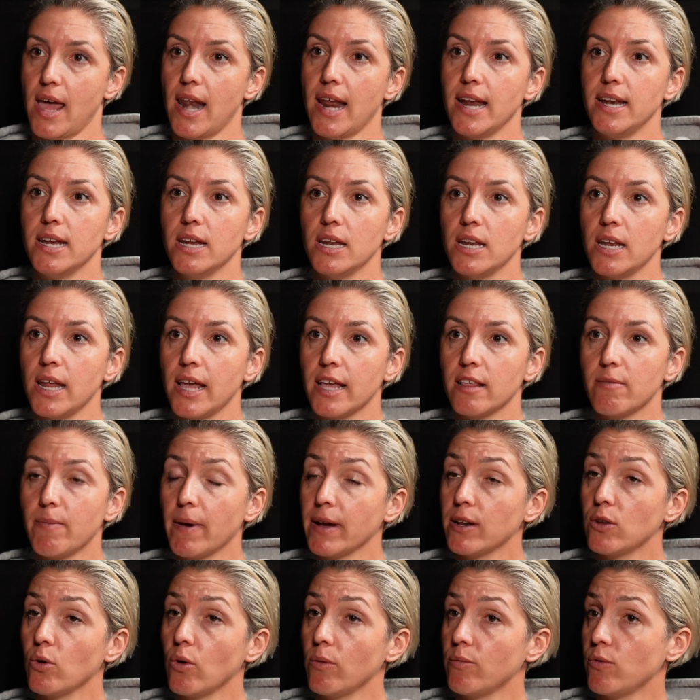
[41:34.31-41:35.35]
and I didn't
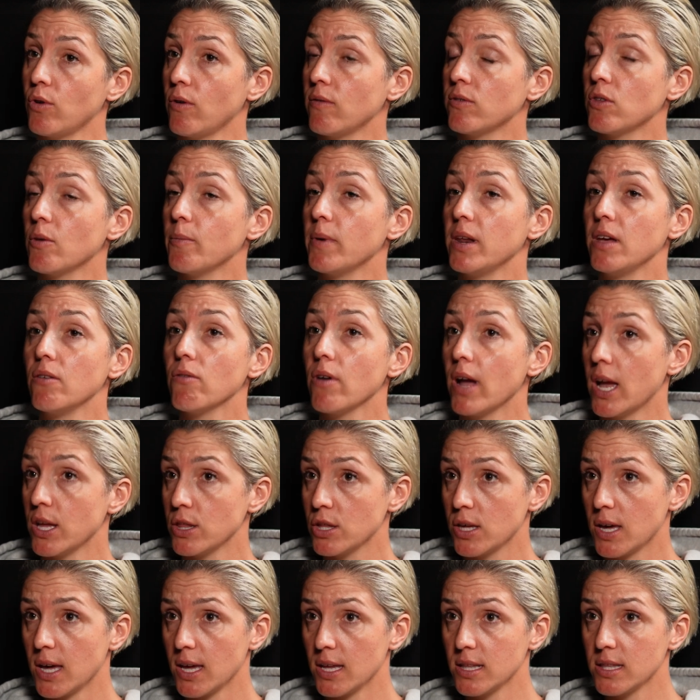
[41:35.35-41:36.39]
expect to observe so many
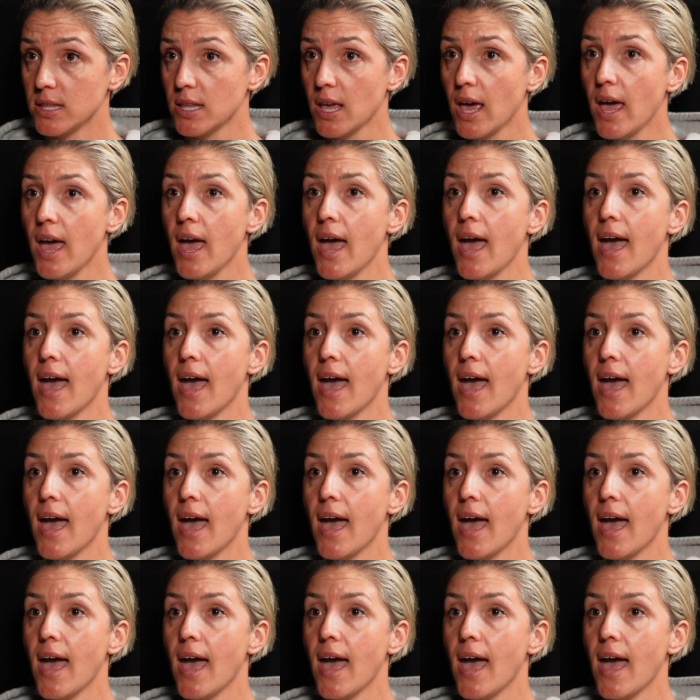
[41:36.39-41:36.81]
ranch kids.